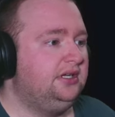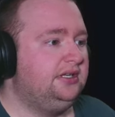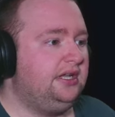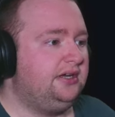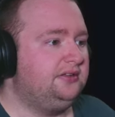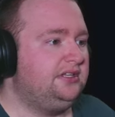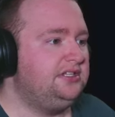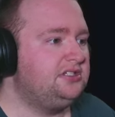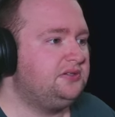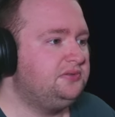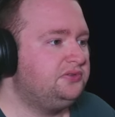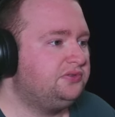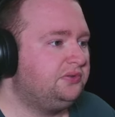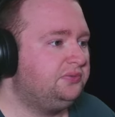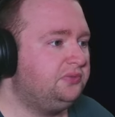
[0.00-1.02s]
Now, this
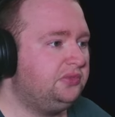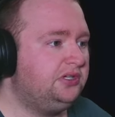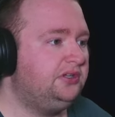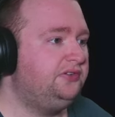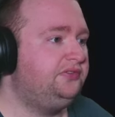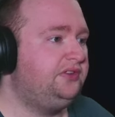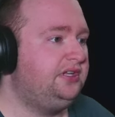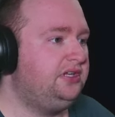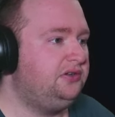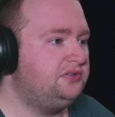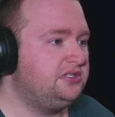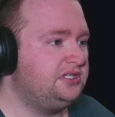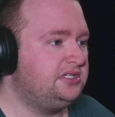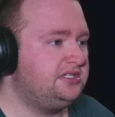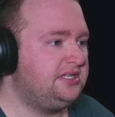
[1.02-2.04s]
comes from one of the
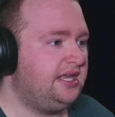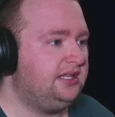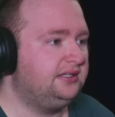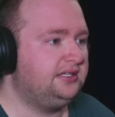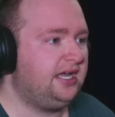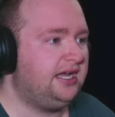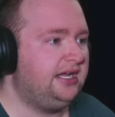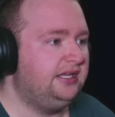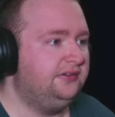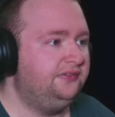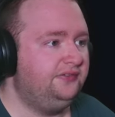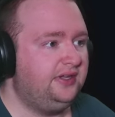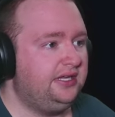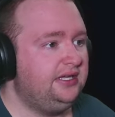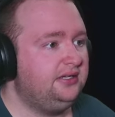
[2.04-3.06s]
users,
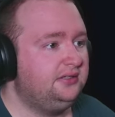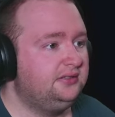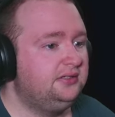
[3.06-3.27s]
SailKiteV.